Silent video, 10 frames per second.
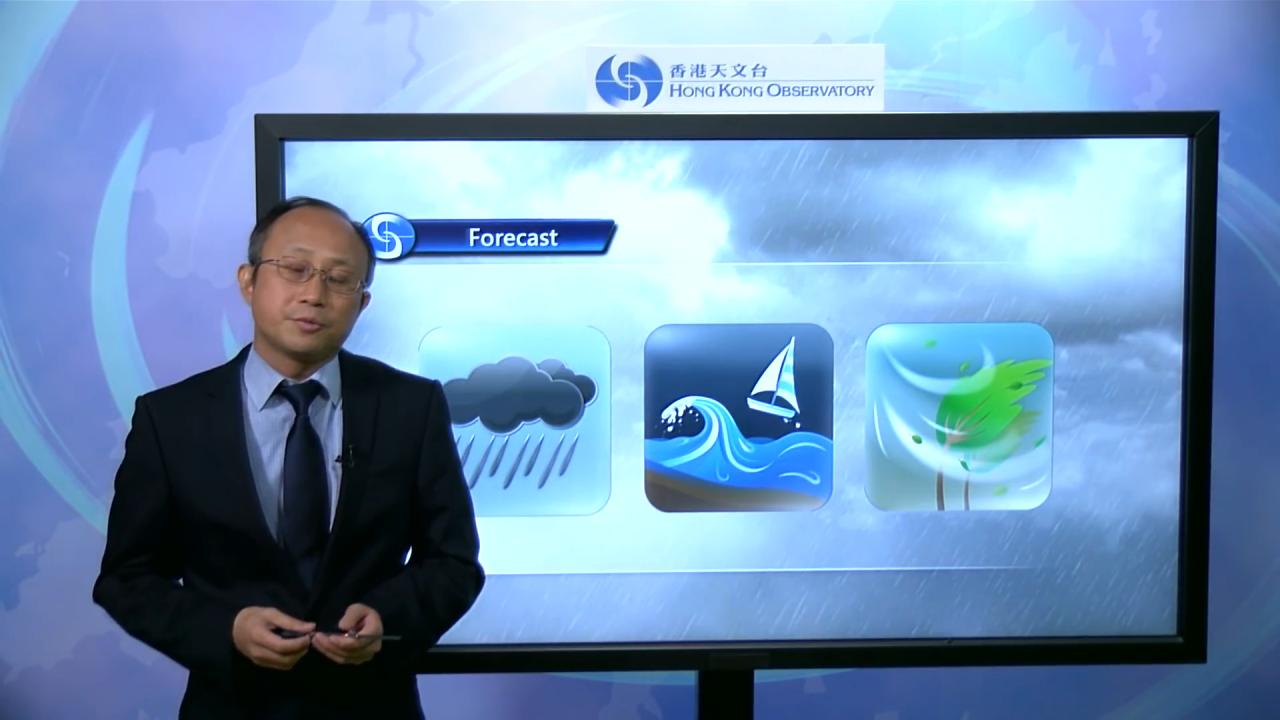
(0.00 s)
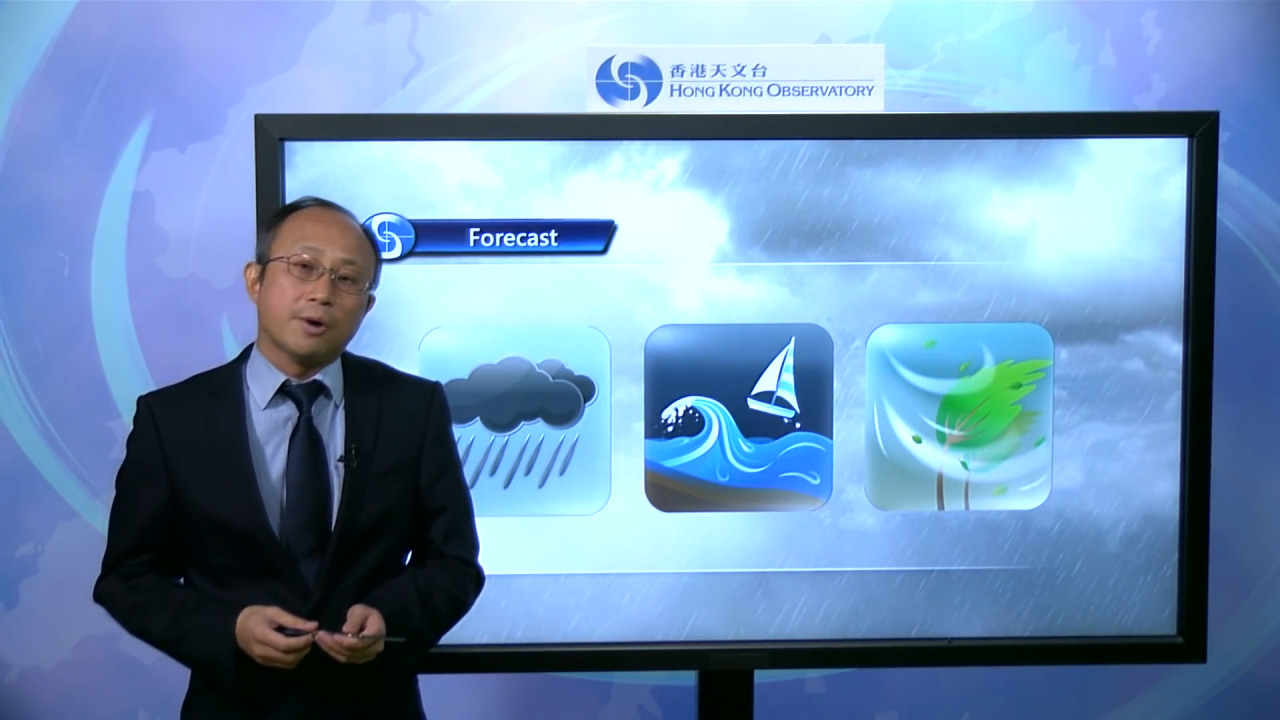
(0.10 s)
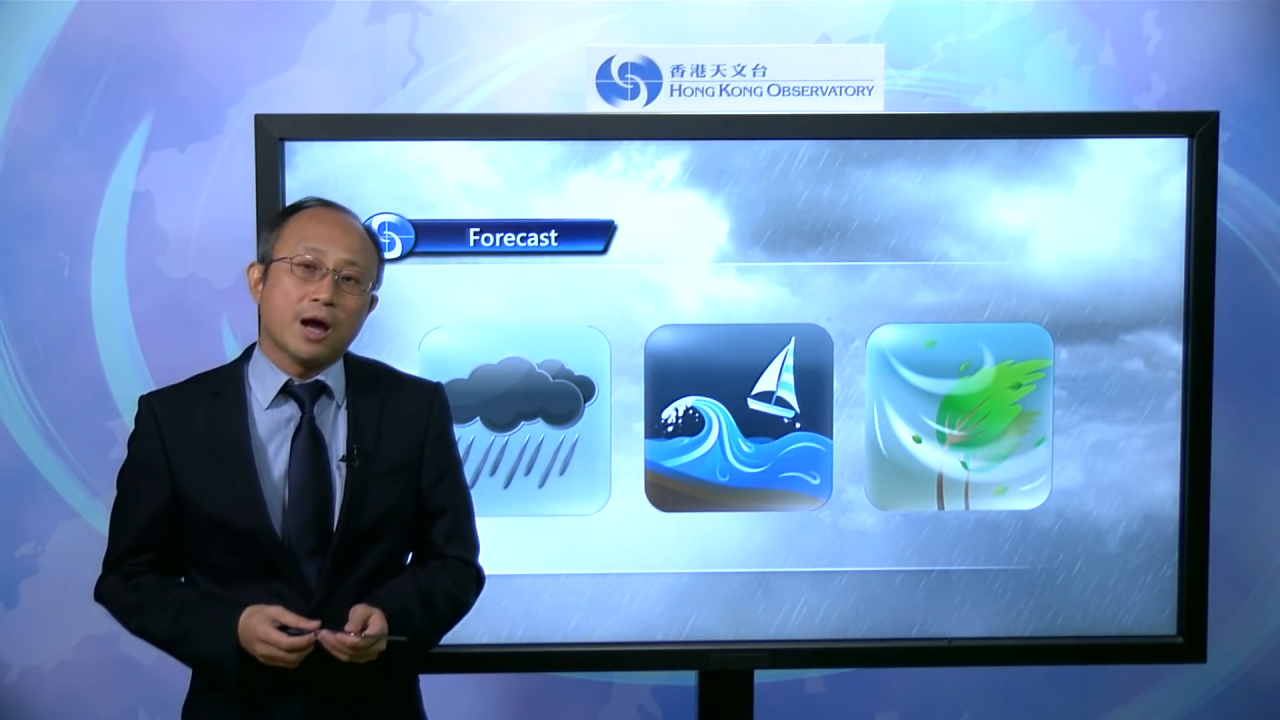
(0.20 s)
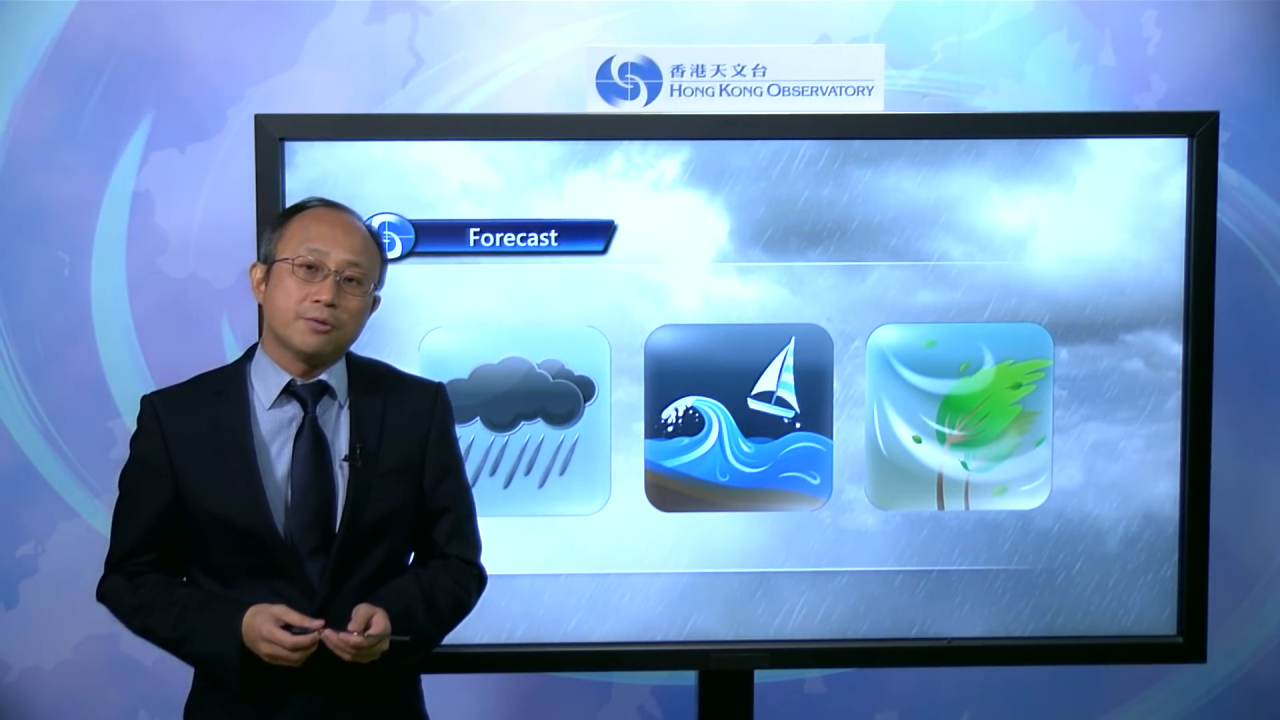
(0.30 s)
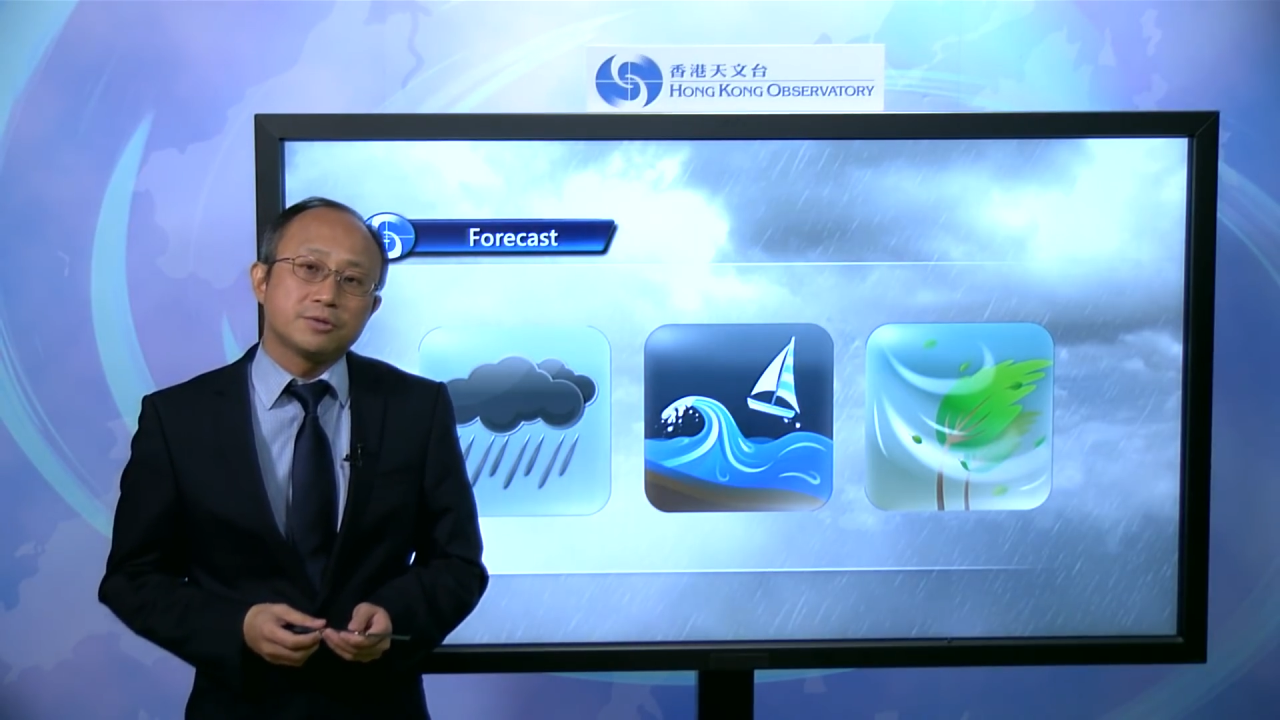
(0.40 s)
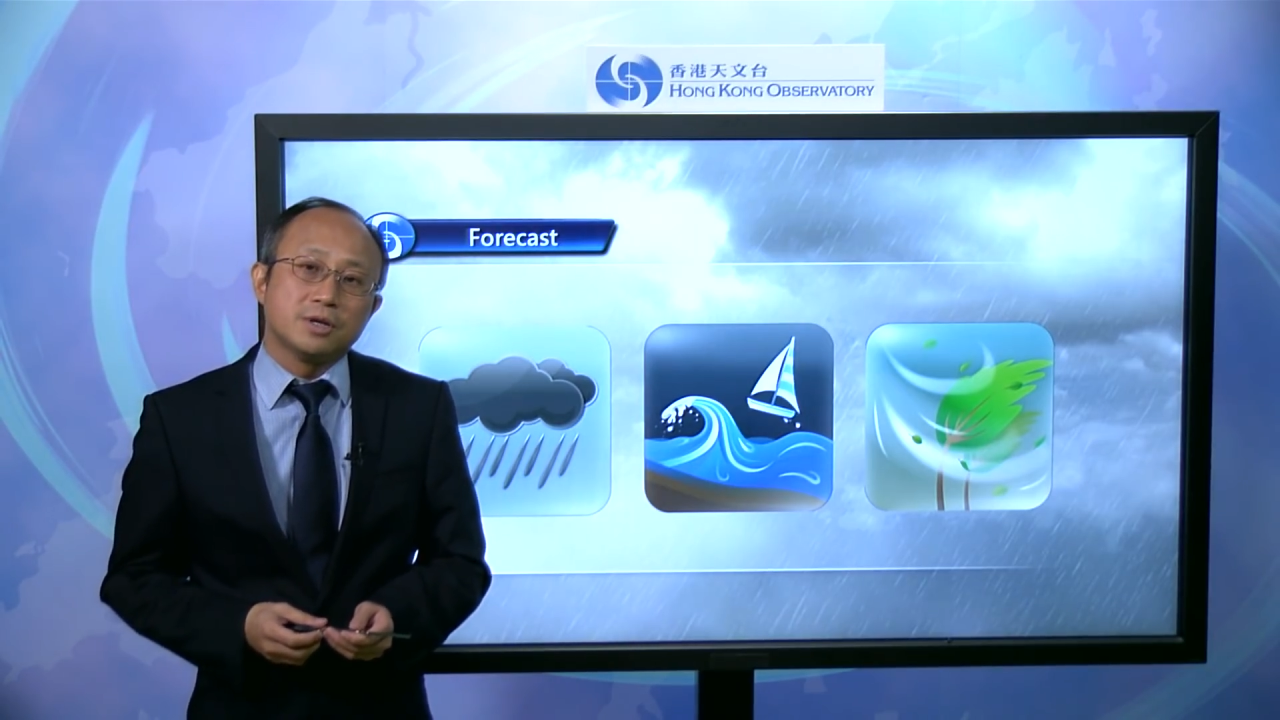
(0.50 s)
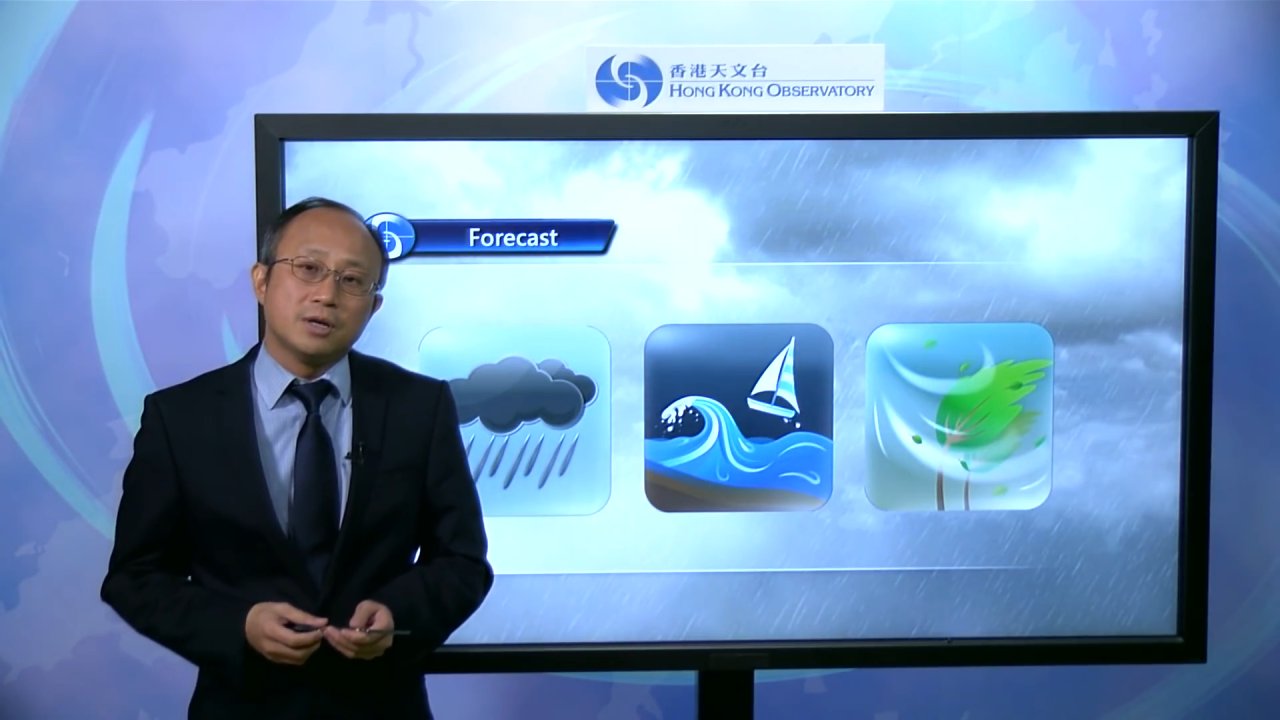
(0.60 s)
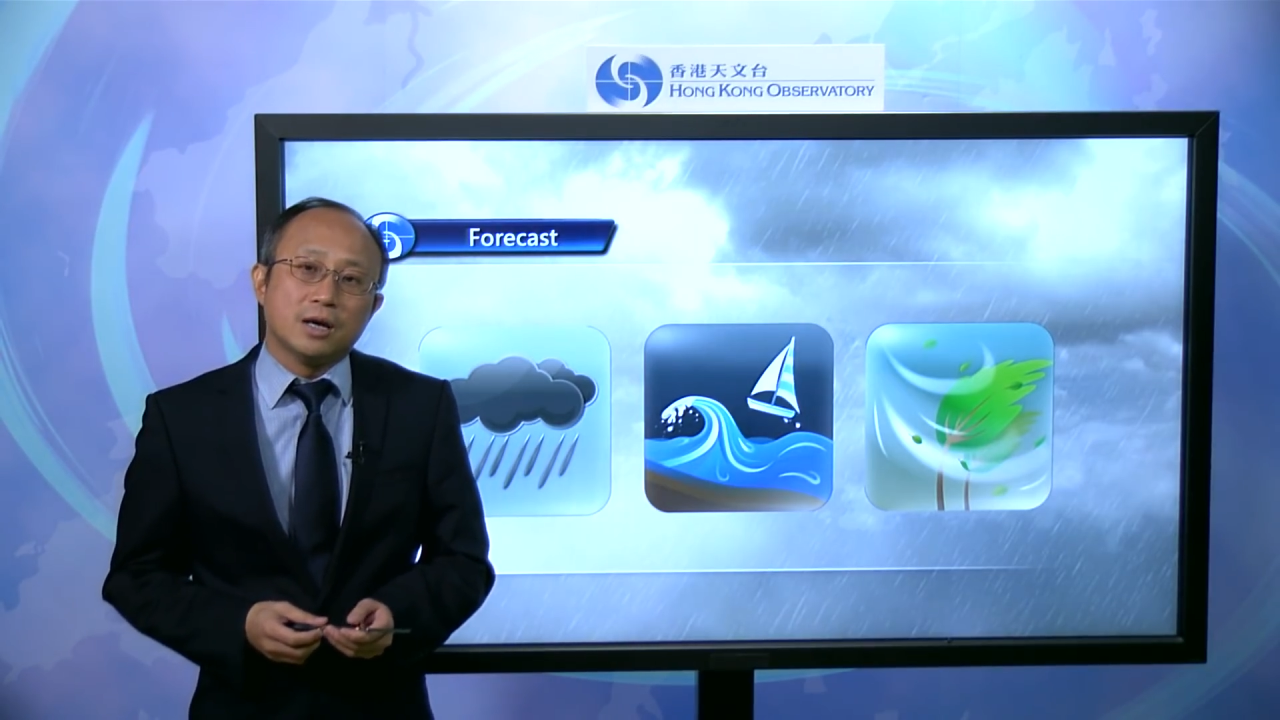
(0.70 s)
swells.